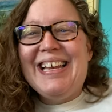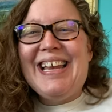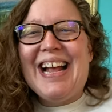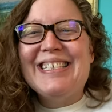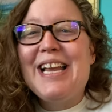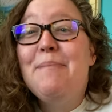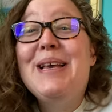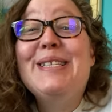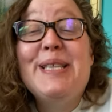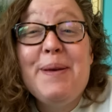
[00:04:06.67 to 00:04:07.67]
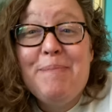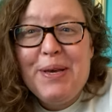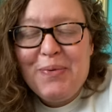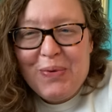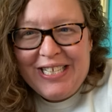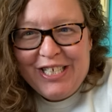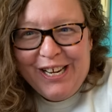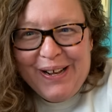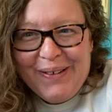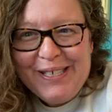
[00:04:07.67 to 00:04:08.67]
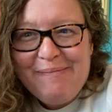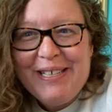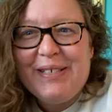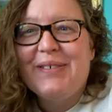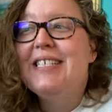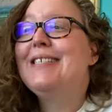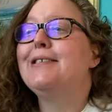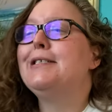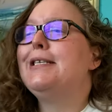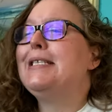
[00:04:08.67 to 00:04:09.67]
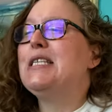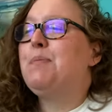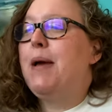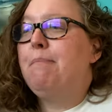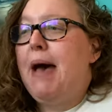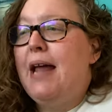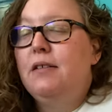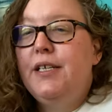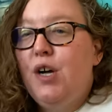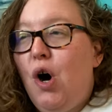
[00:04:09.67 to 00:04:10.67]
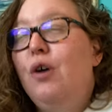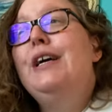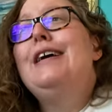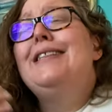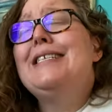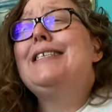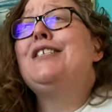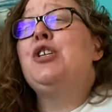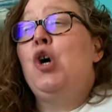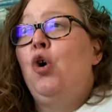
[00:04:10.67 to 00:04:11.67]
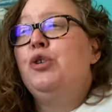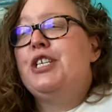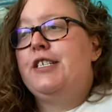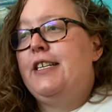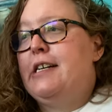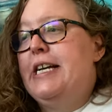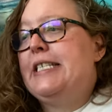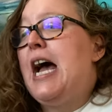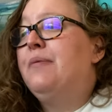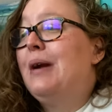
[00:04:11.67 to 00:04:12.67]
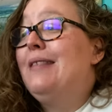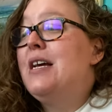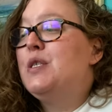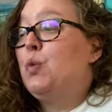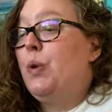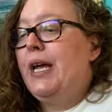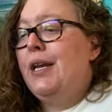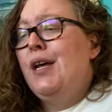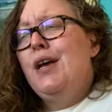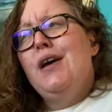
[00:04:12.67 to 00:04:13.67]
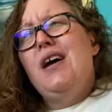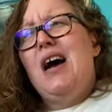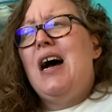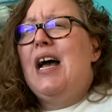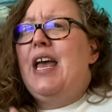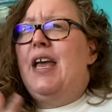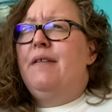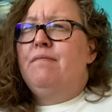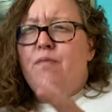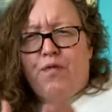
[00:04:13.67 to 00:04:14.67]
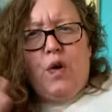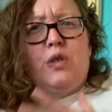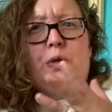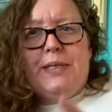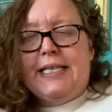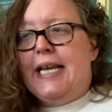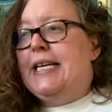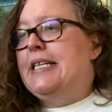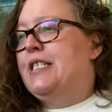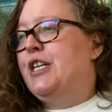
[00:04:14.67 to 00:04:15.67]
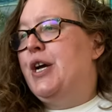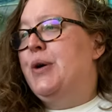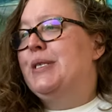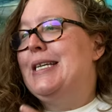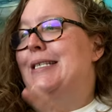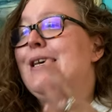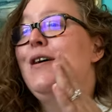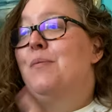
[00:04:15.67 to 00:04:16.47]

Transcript: Next up is the Bewitching Cozy Mystery series. This is by Madeline Ault. This is an older series. I read this when I first was getting into cozies.